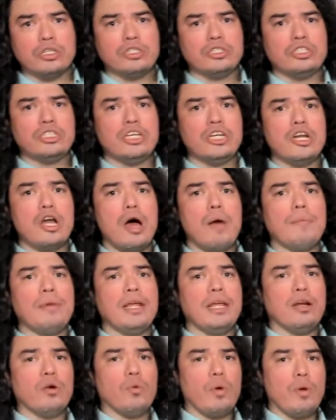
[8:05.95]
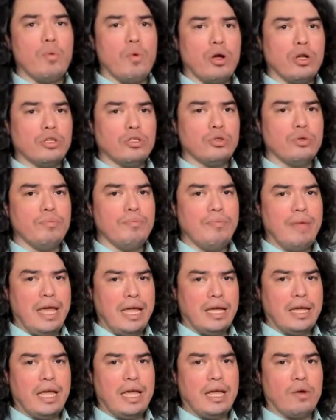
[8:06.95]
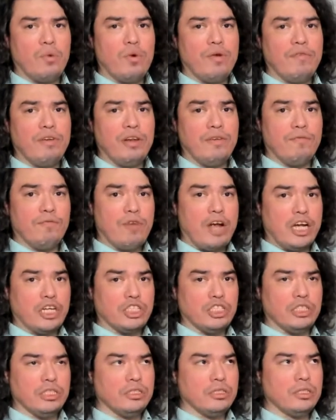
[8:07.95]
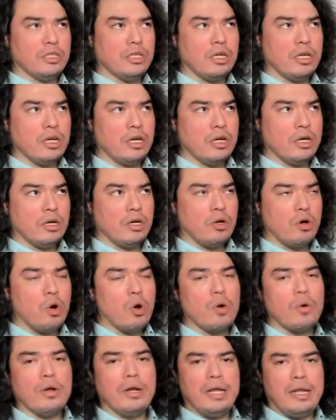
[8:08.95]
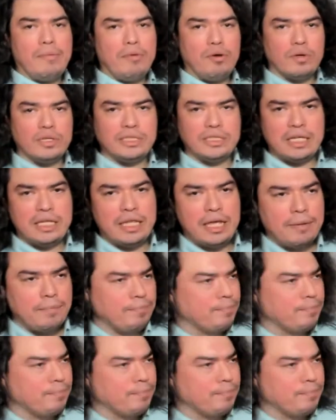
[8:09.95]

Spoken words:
denominator we want to make equivalent fractions. Or let me restate that.